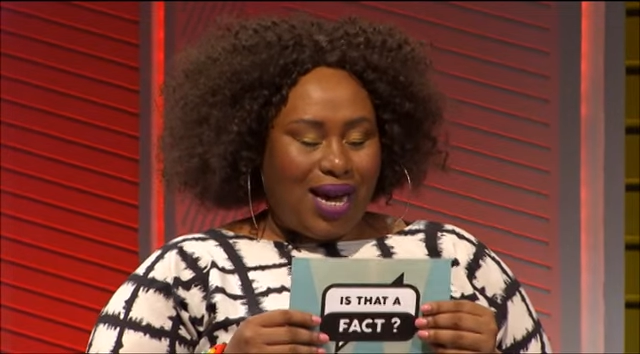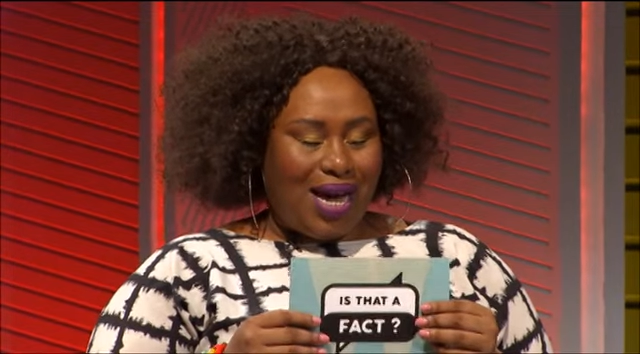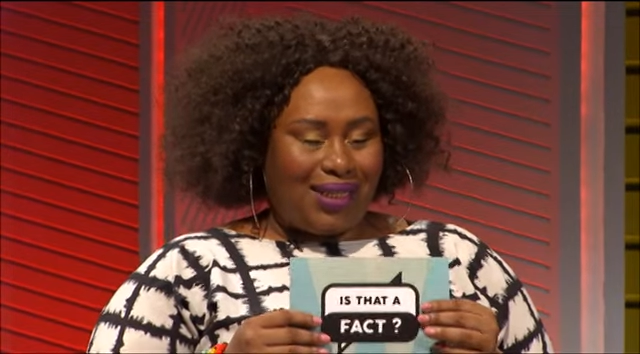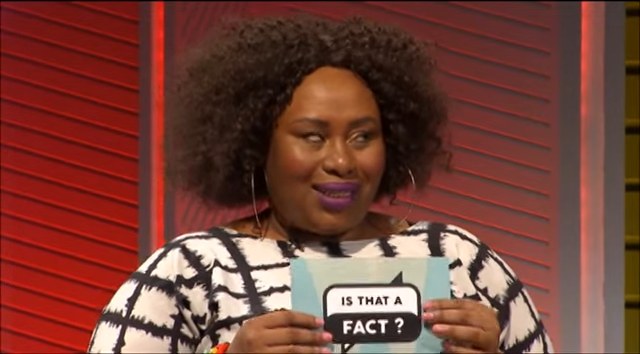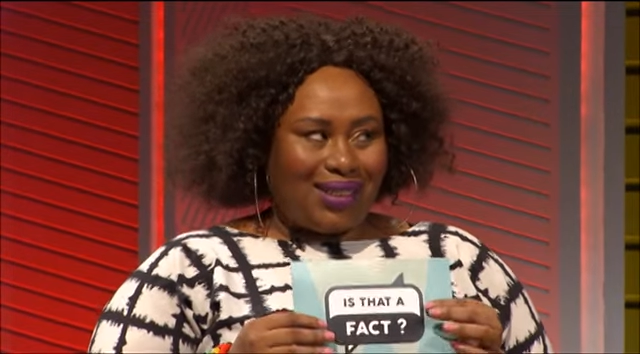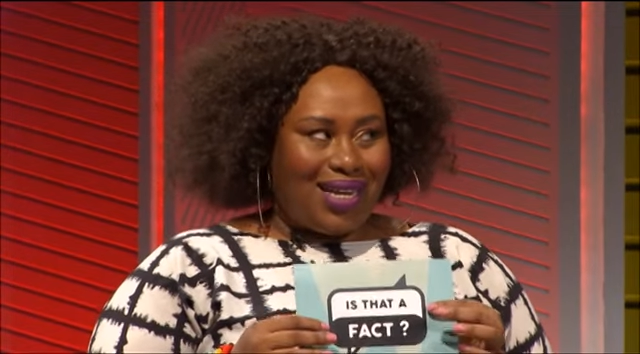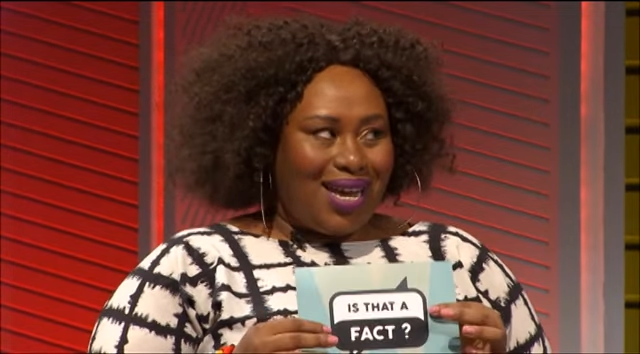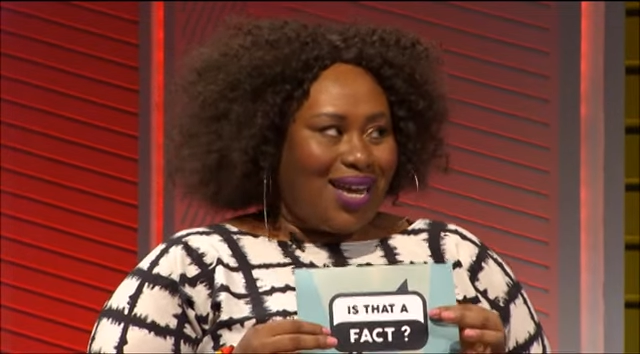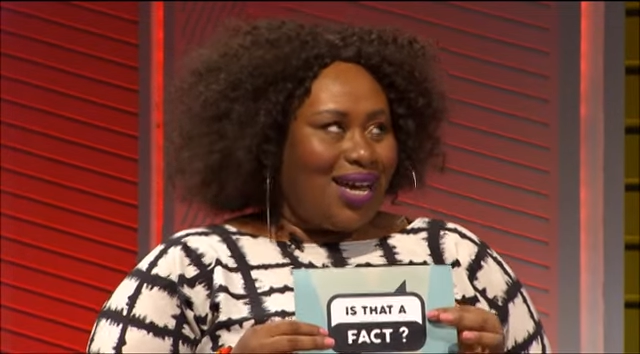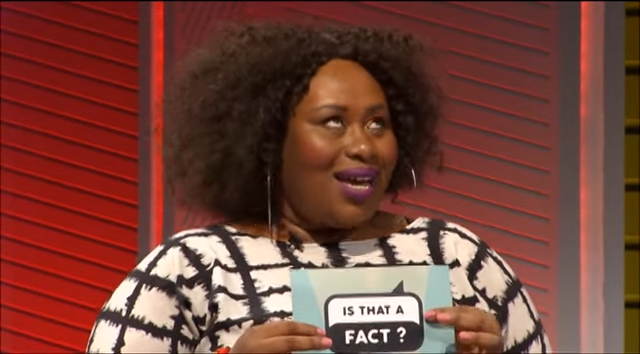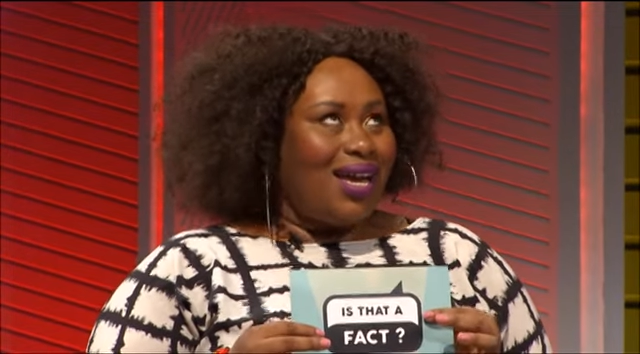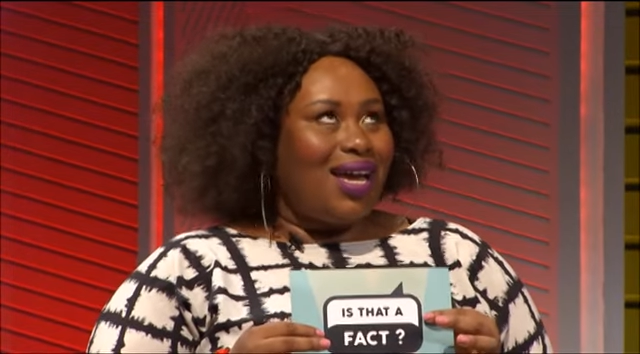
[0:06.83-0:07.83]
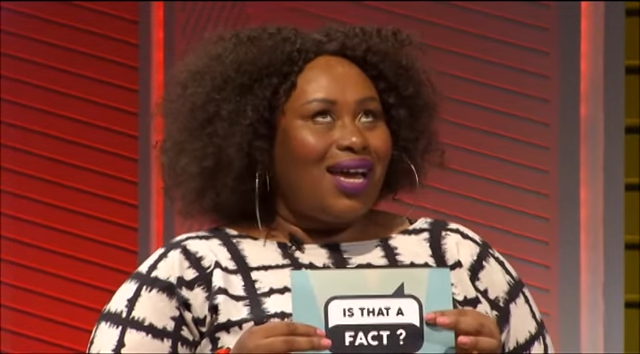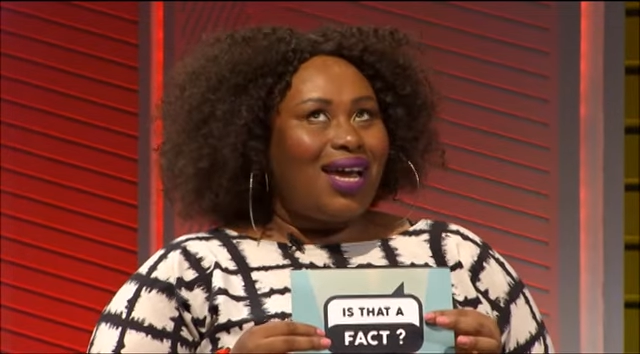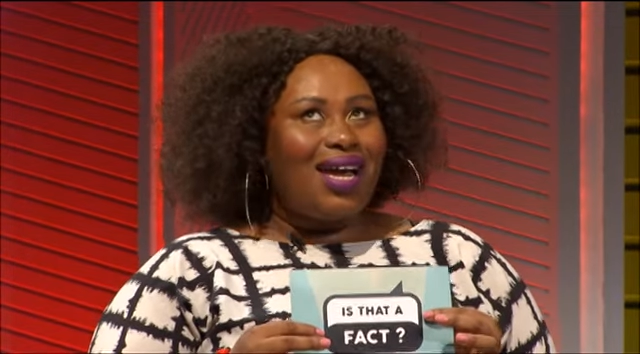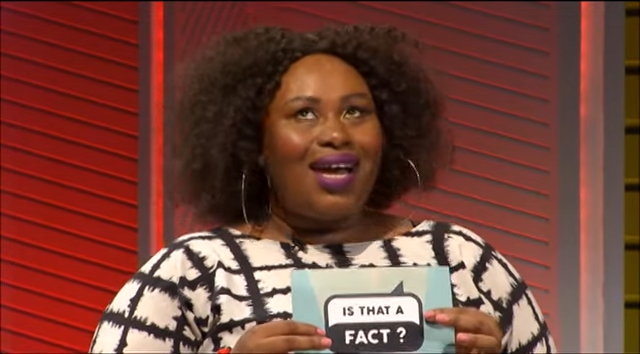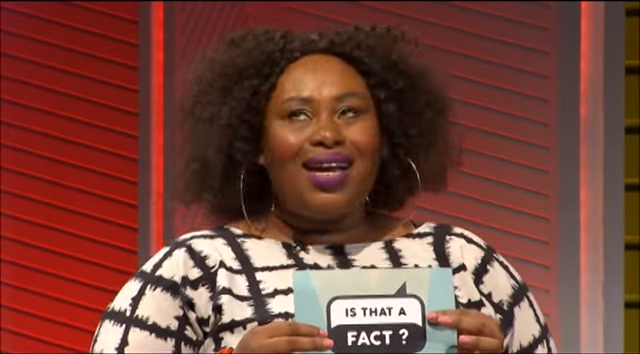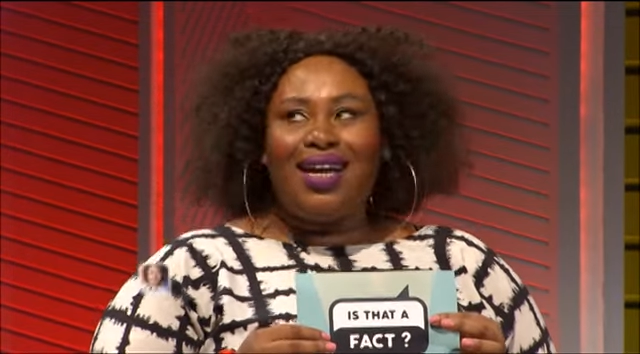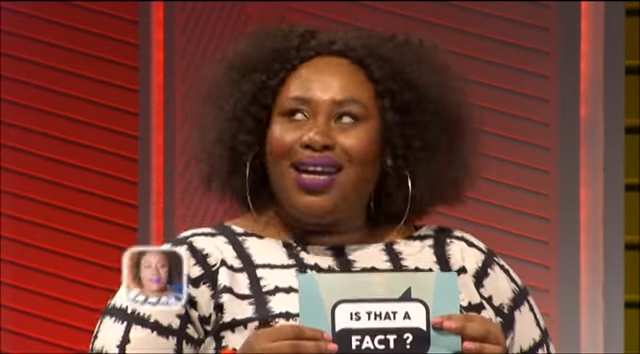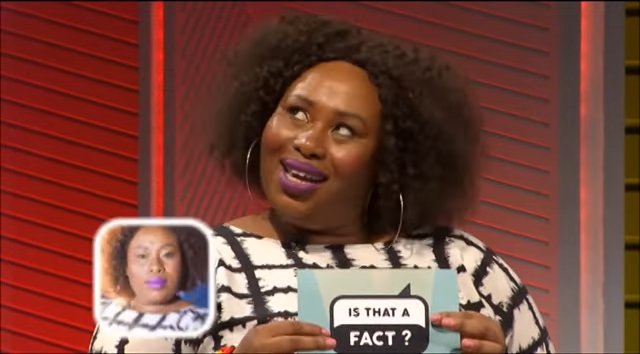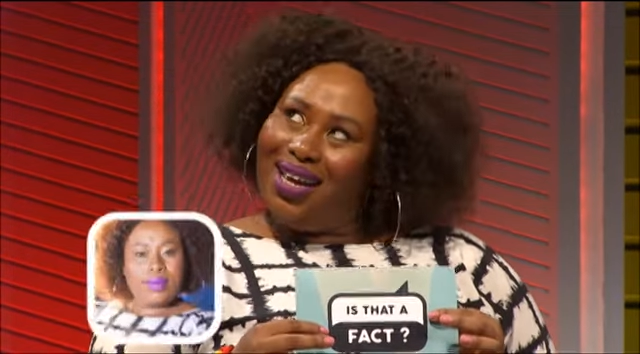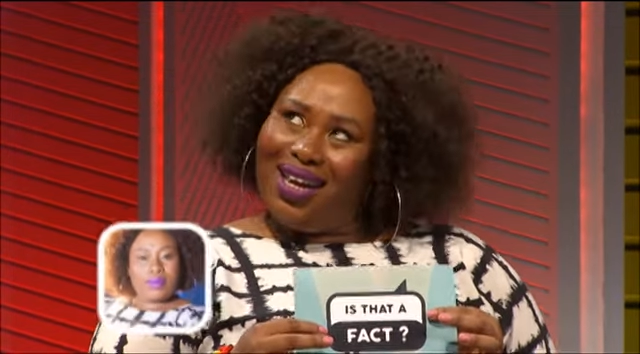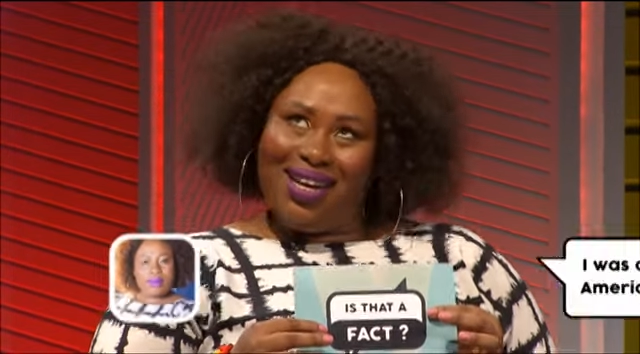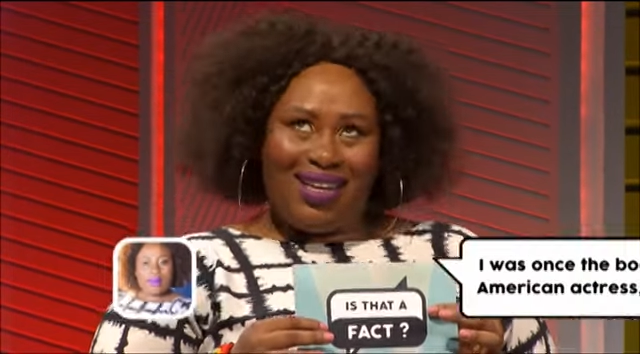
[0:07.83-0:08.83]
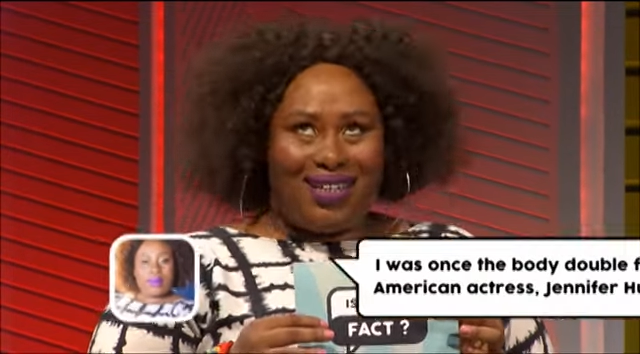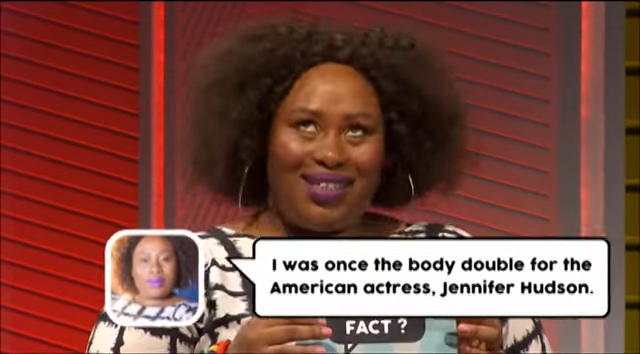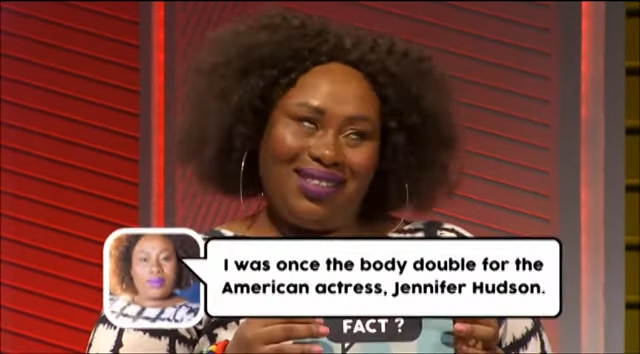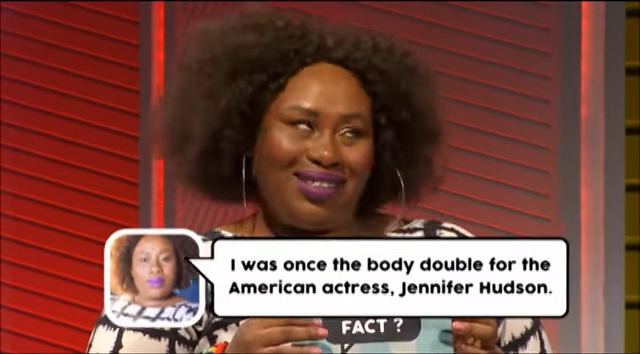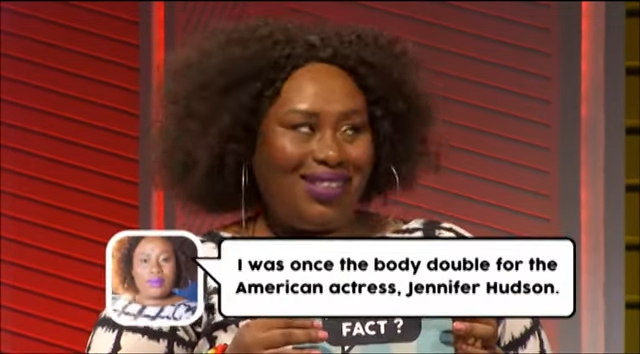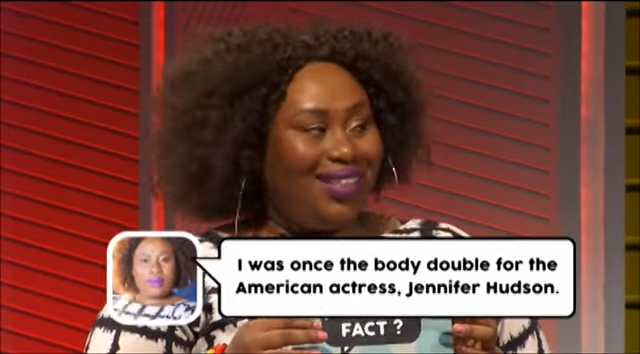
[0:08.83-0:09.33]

Hudson.